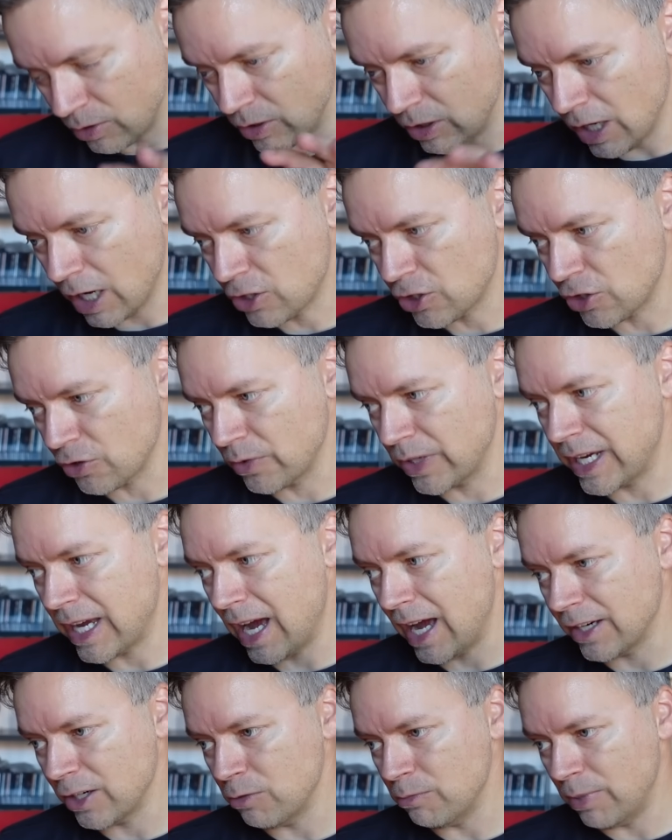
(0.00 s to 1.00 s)
luxury
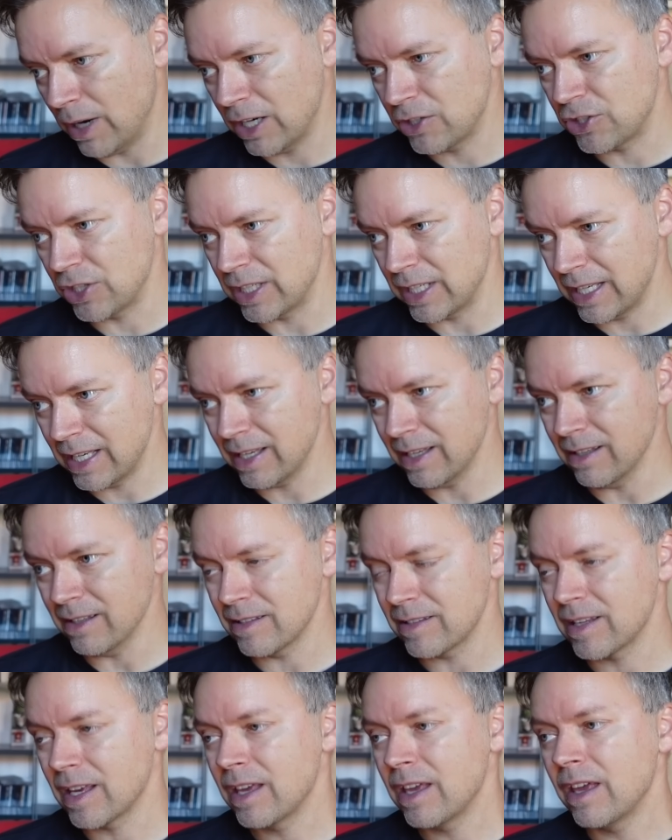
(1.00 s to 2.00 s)
on a budget
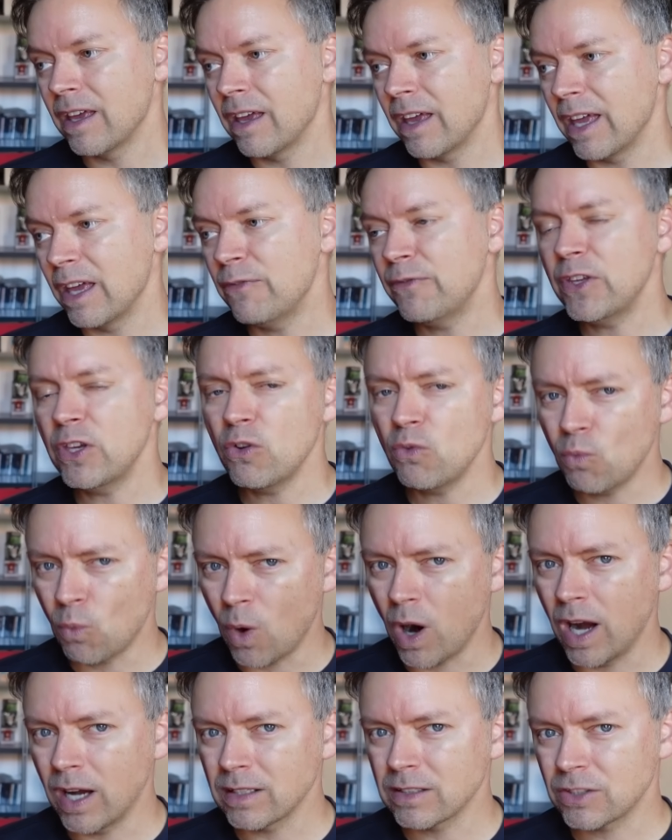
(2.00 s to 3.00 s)
is, if you
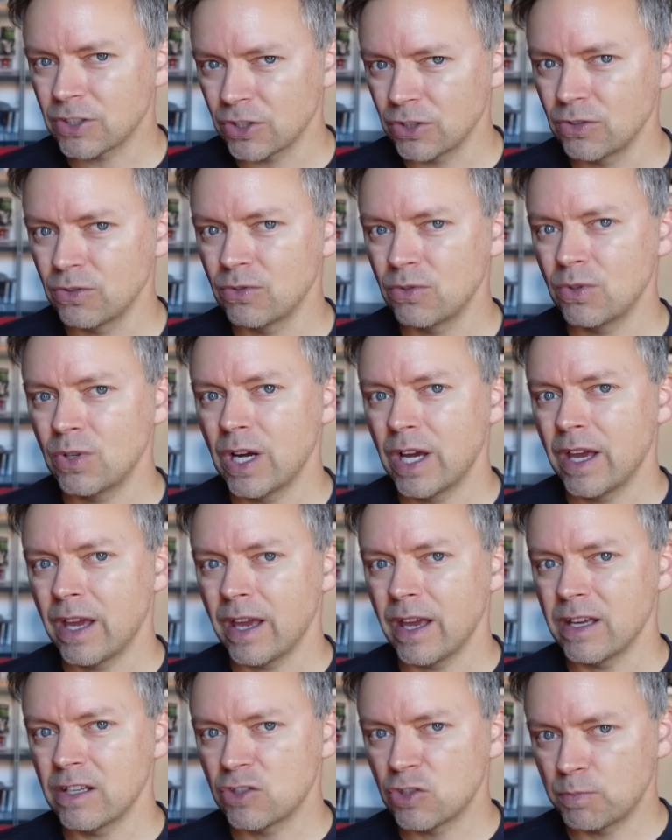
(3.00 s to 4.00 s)
want to
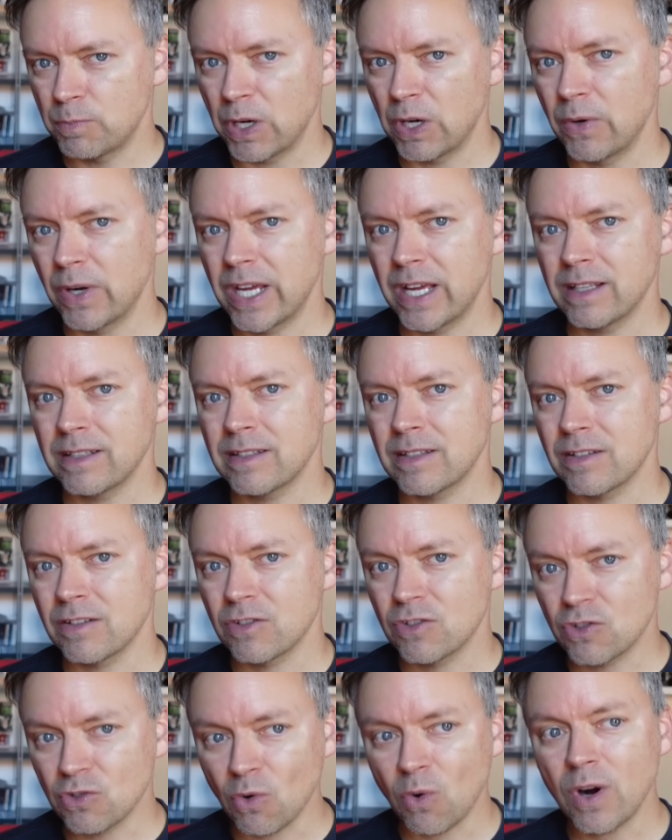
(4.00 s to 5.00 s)
experience
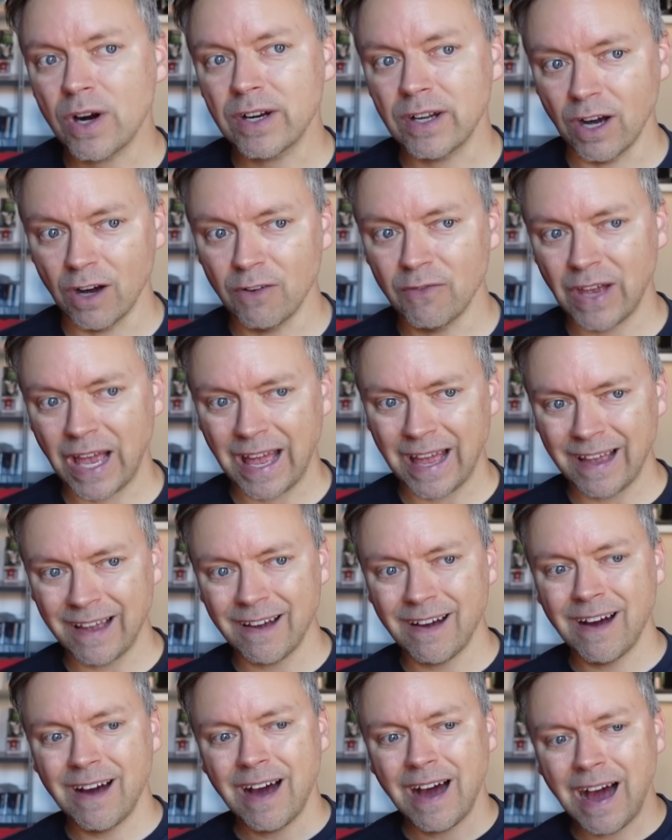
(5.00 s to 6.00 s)
sort of
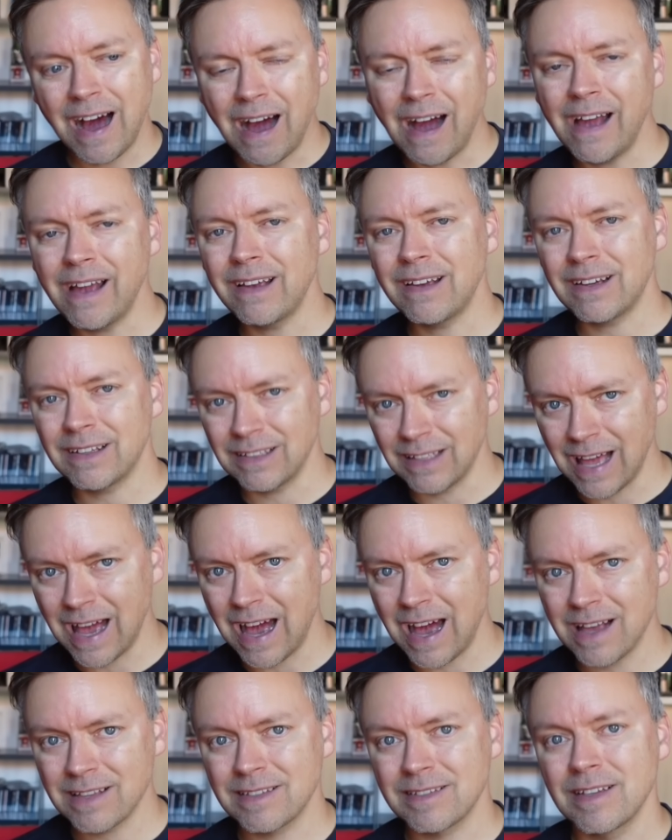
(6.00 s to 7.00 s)
a
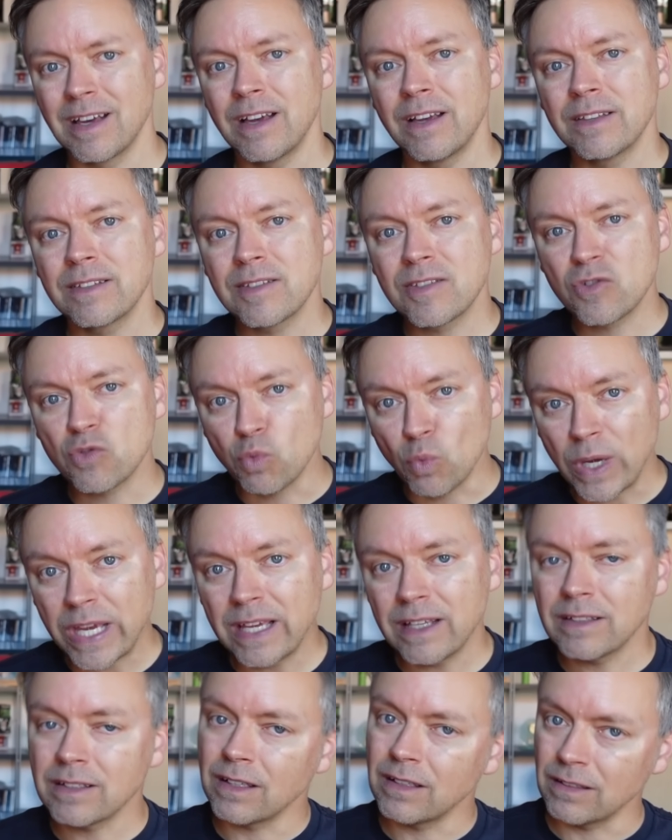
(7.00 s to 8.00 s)
high-class,
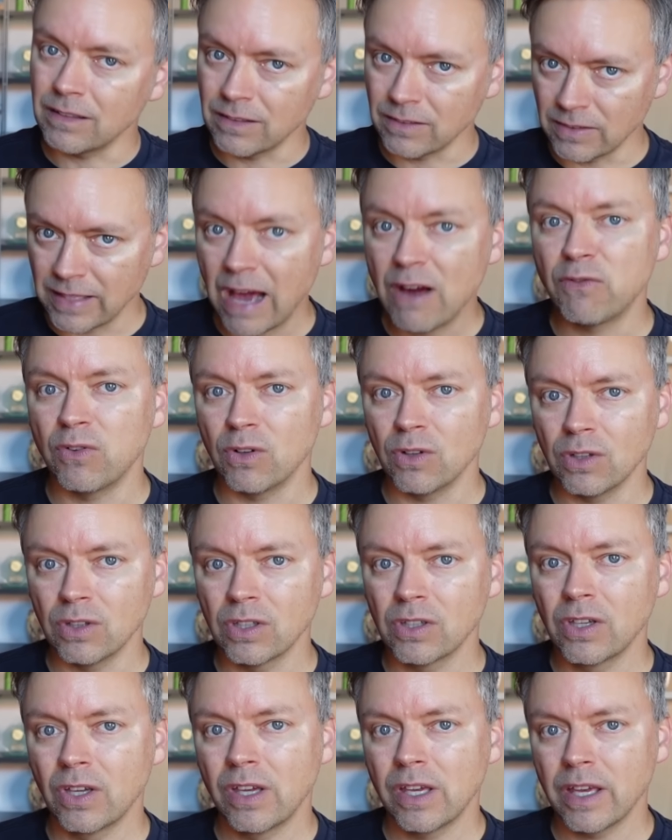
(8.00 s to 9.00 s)

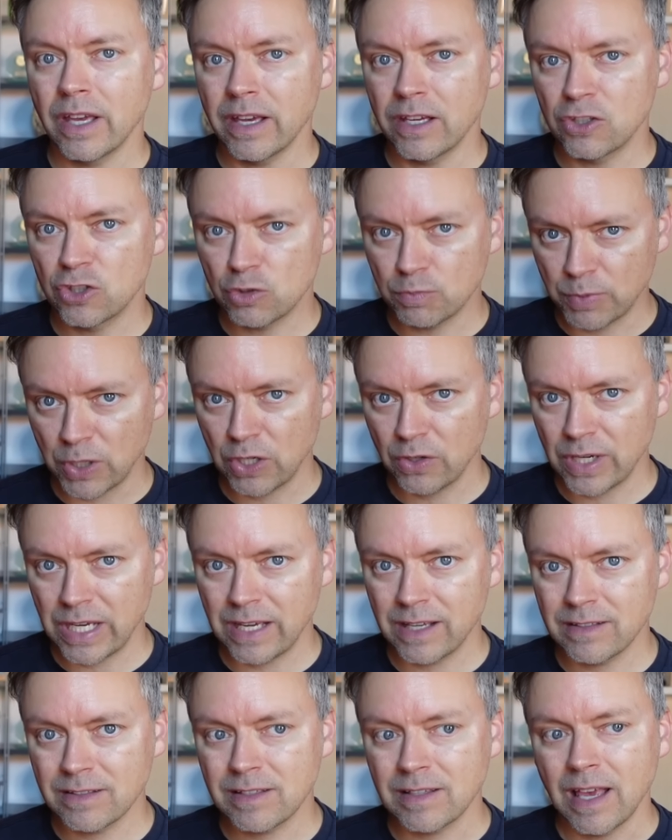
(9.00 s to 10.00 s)
suite-level
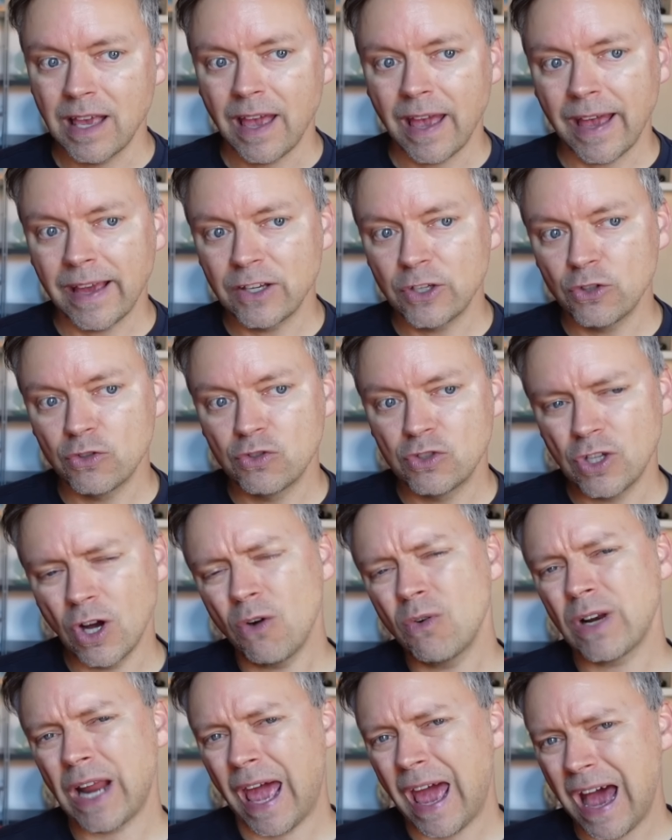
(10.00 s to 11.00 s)
experience, and you
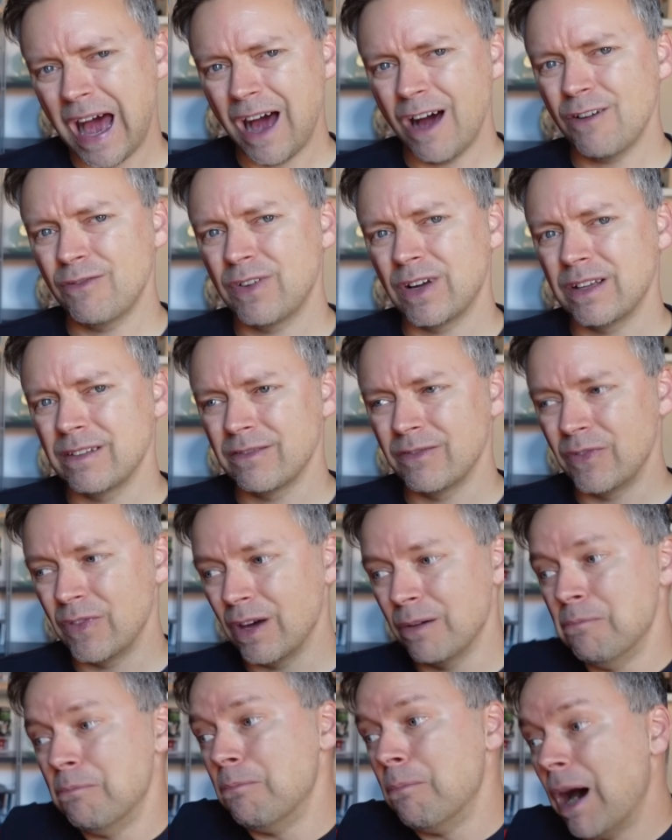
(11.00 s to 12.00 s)
don't have
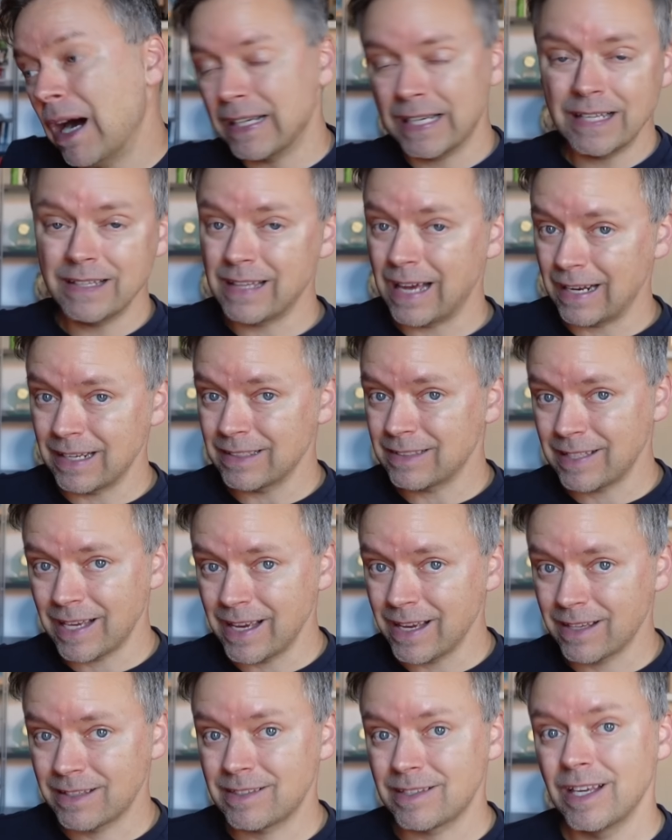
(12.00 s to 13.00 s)
the money that it
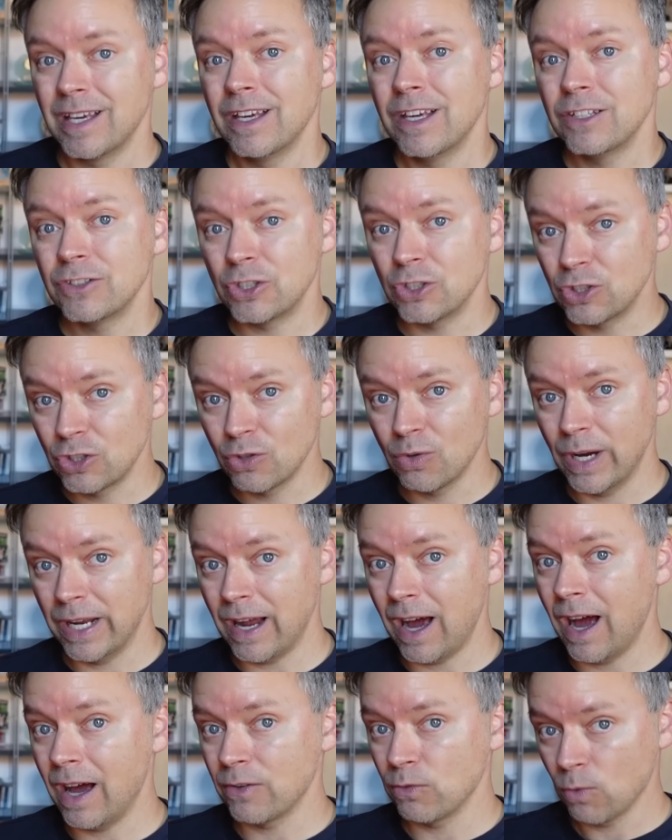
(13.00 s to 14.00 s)
takes to do it
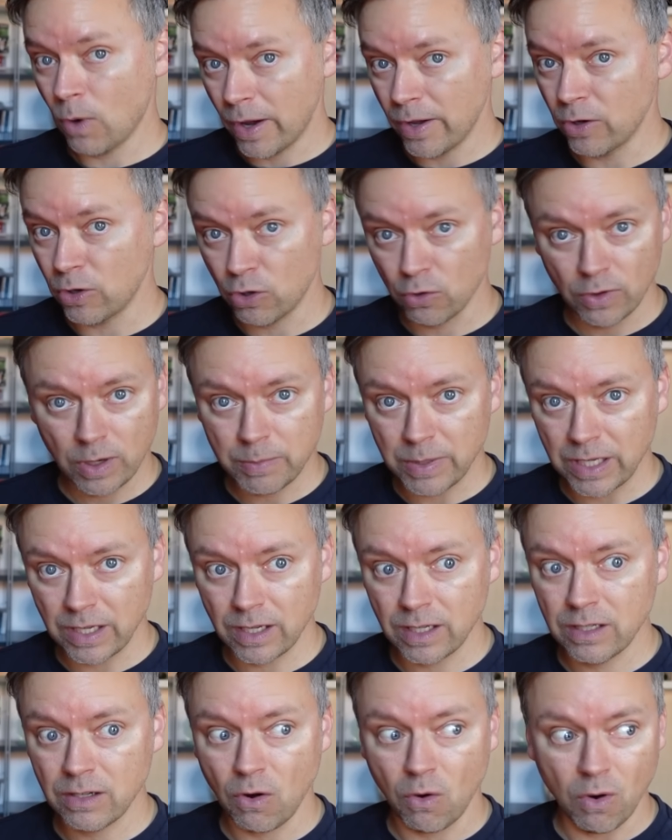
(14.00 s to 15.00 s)
on Royal
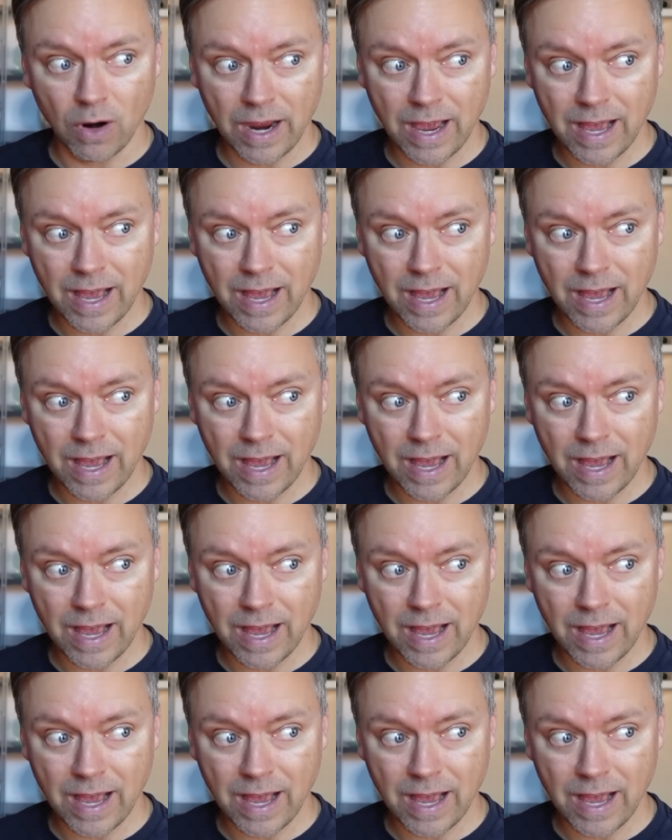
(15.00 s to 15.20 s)
Caribbean or